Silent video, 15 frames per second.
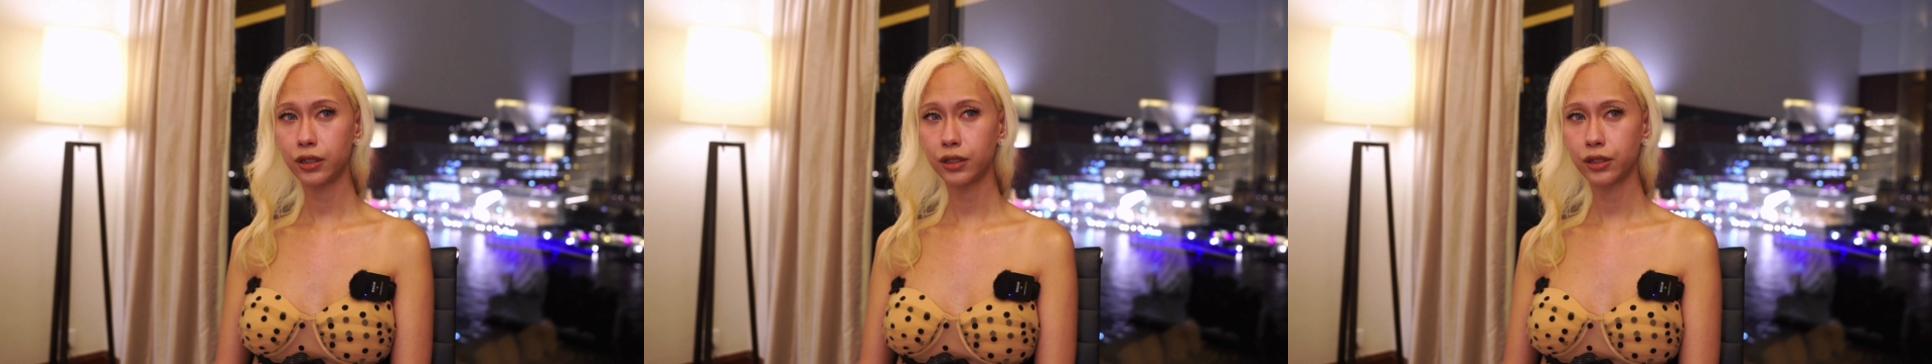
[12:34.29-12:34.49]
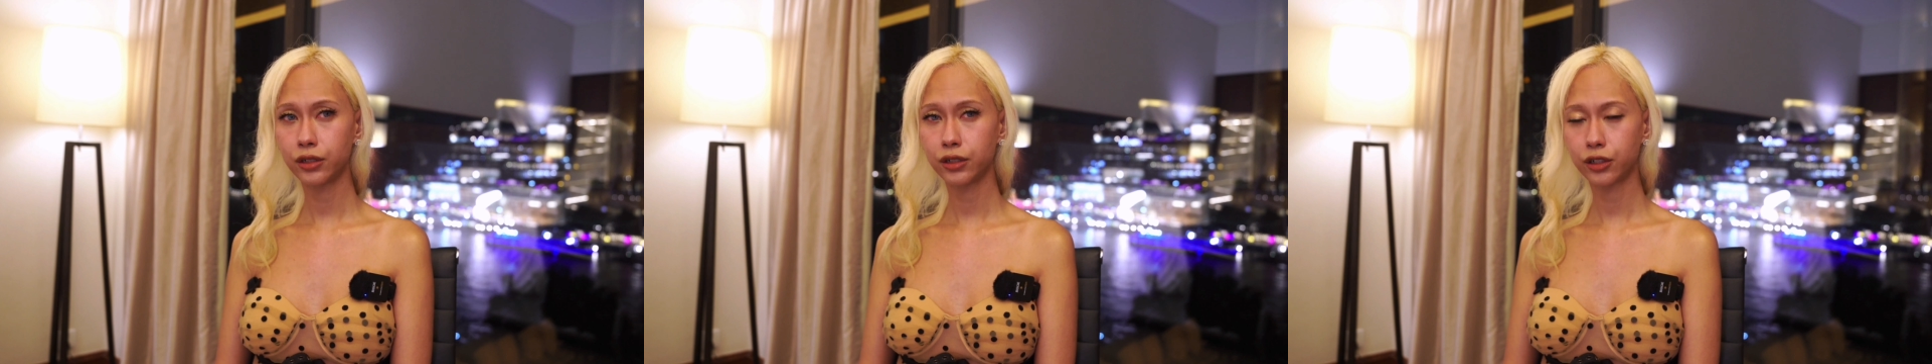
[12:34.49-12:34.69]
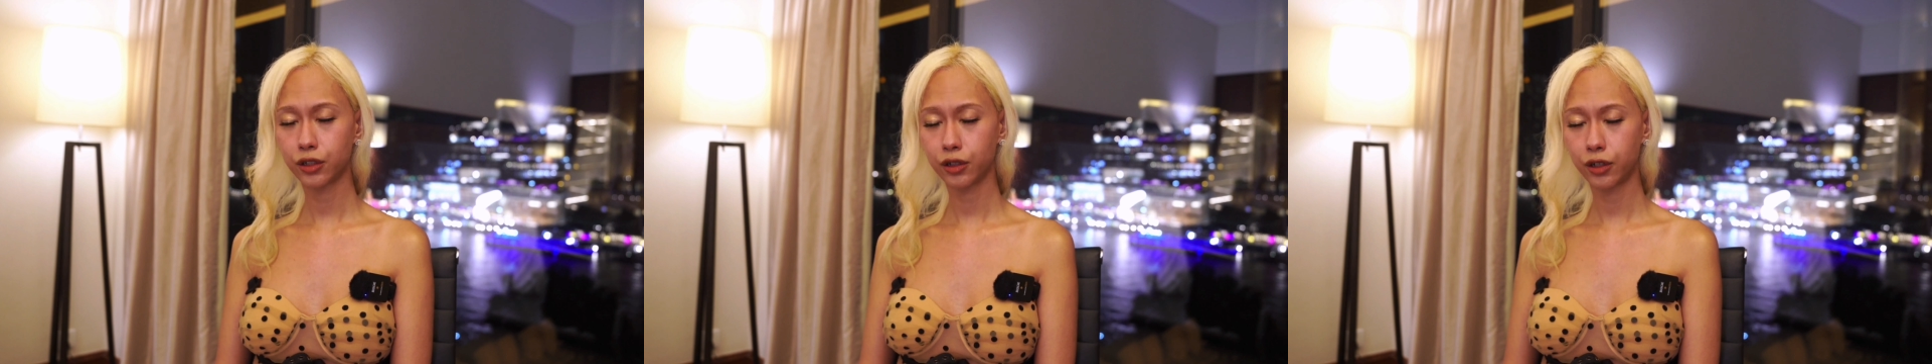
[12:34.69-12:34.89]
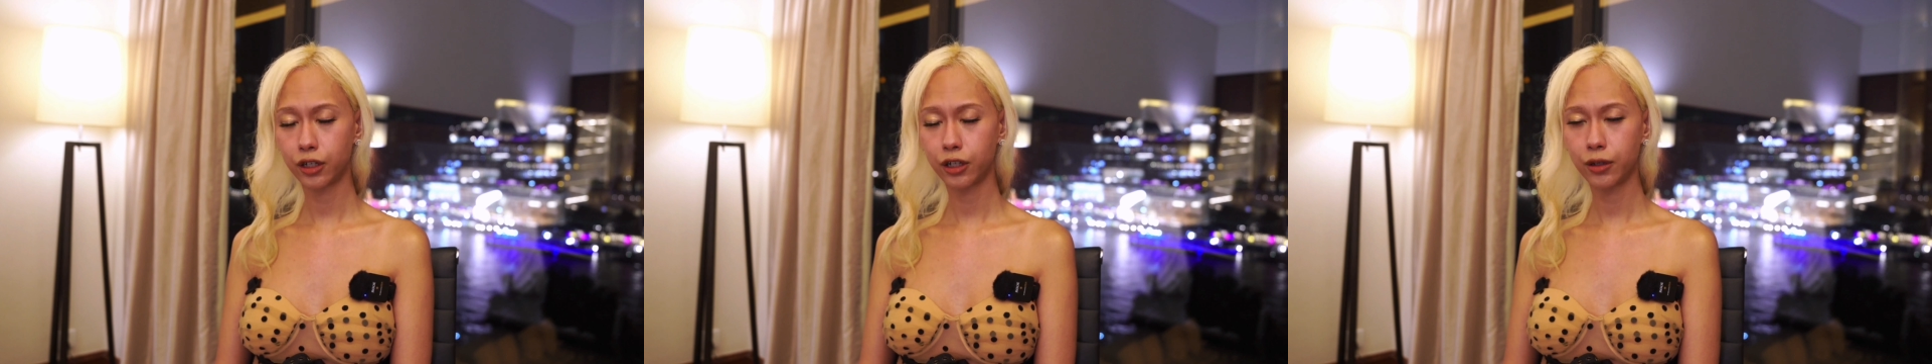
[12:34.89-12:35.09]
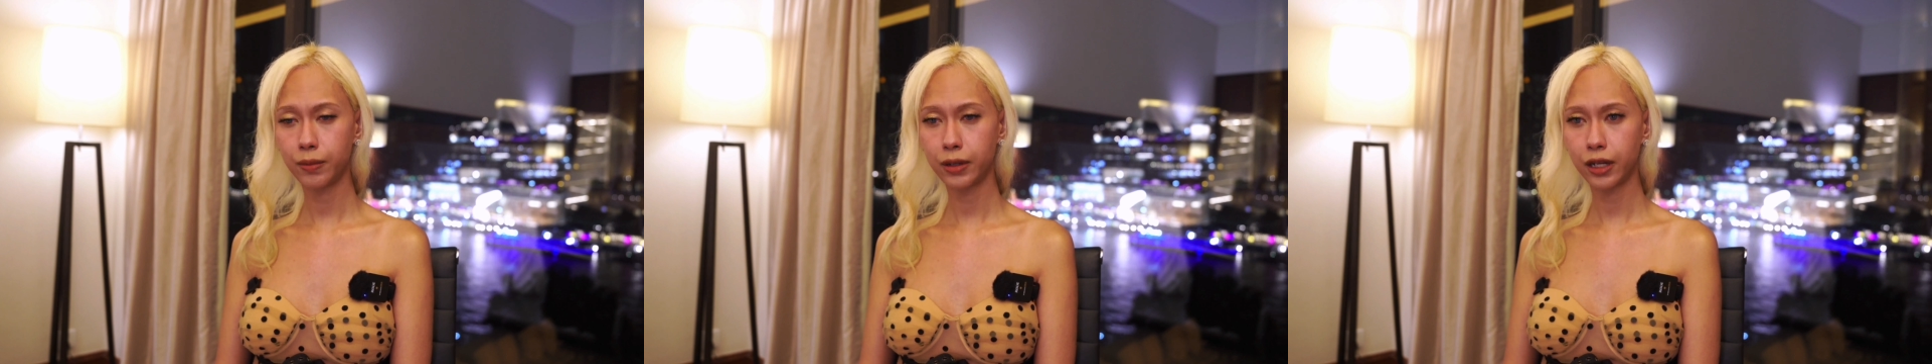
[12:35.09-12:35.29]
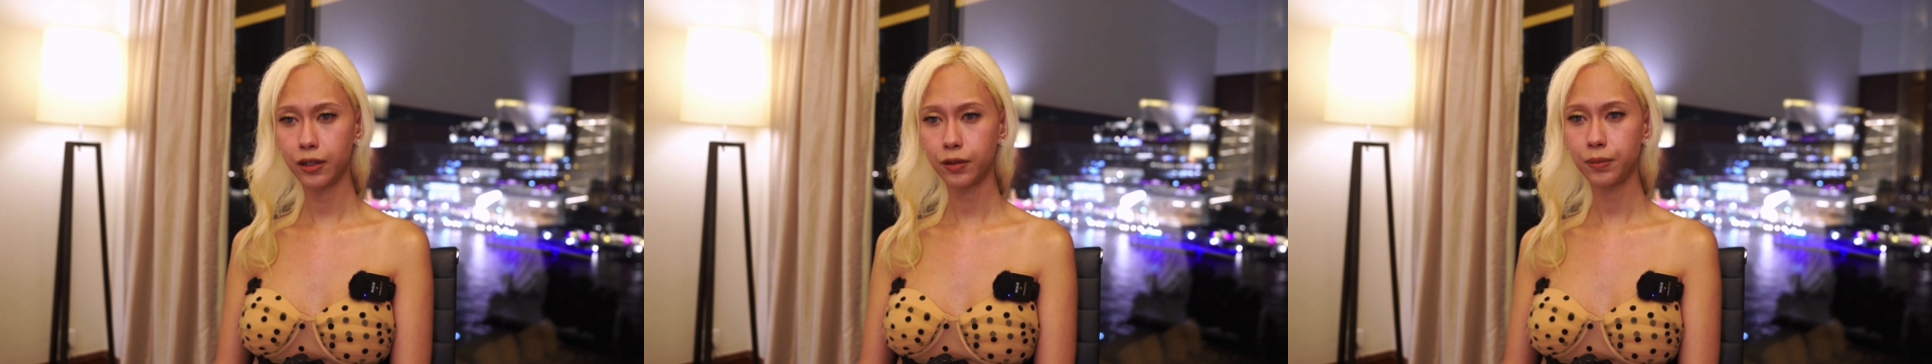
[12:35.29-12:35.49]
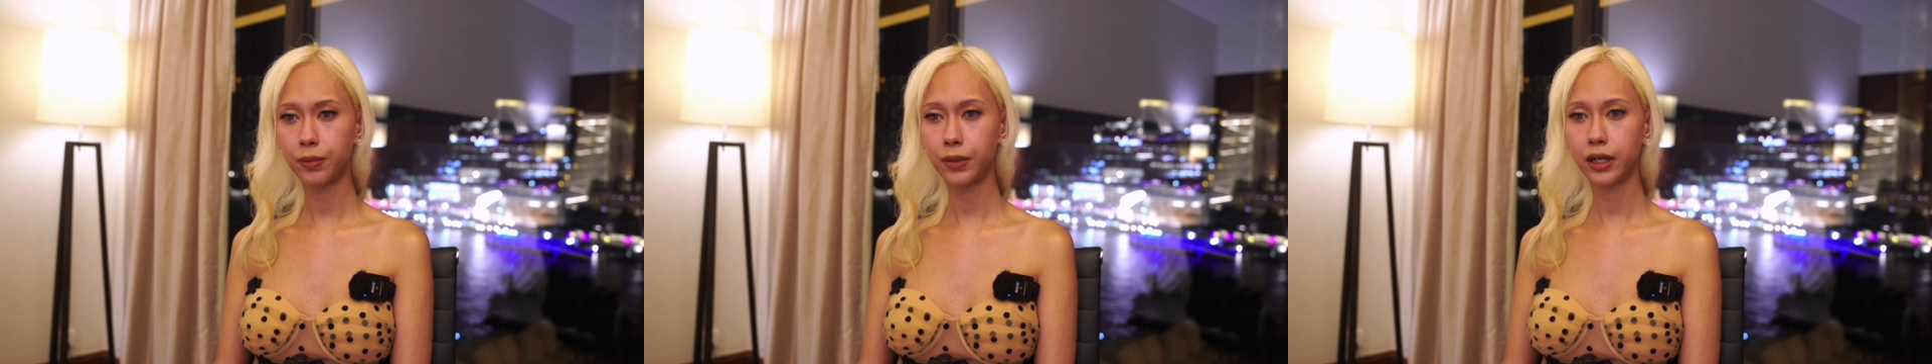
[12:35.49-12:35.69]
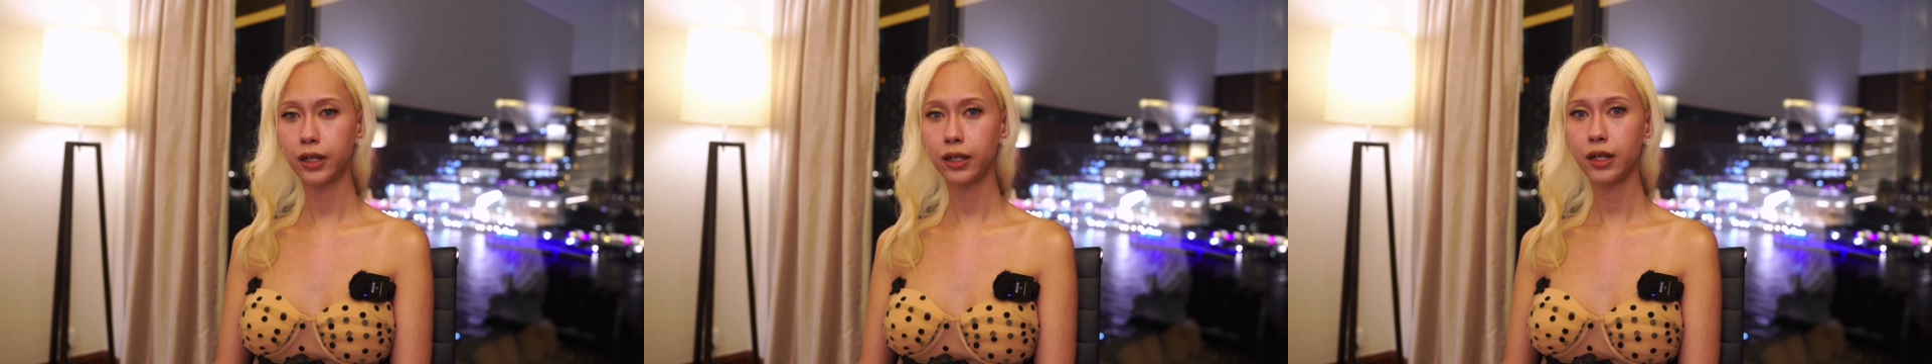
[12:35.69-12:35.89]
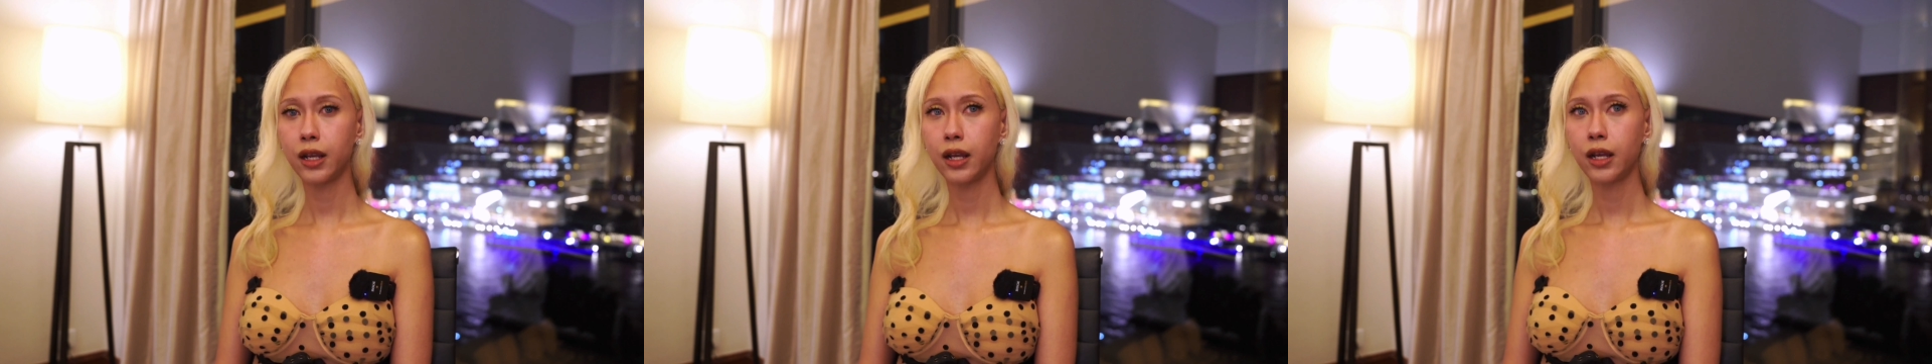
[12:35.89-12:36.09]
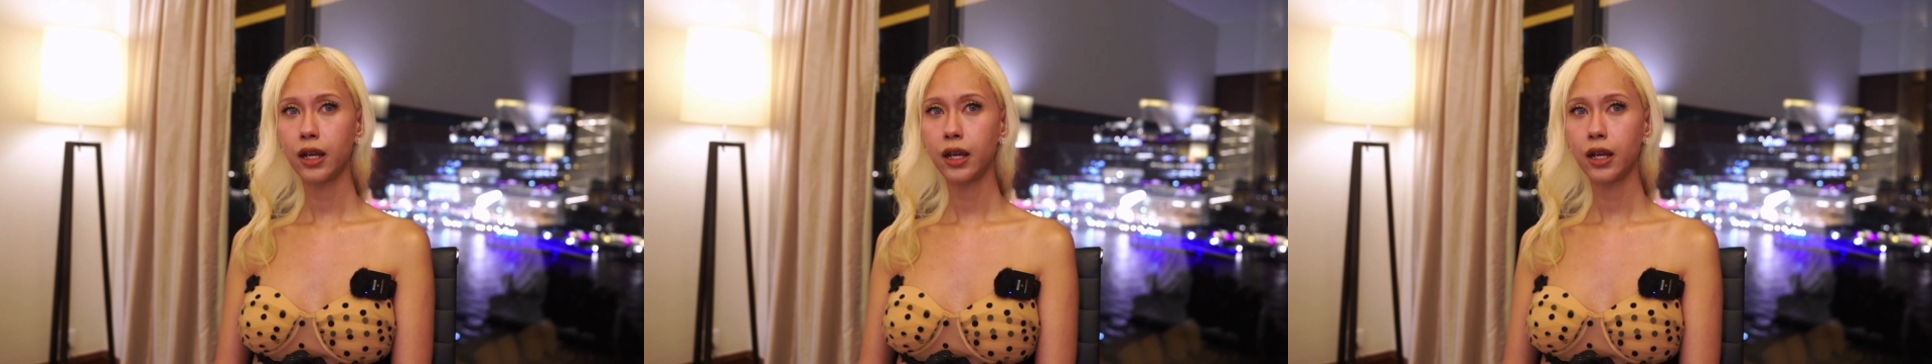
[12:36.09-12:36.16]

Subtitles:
sure about, but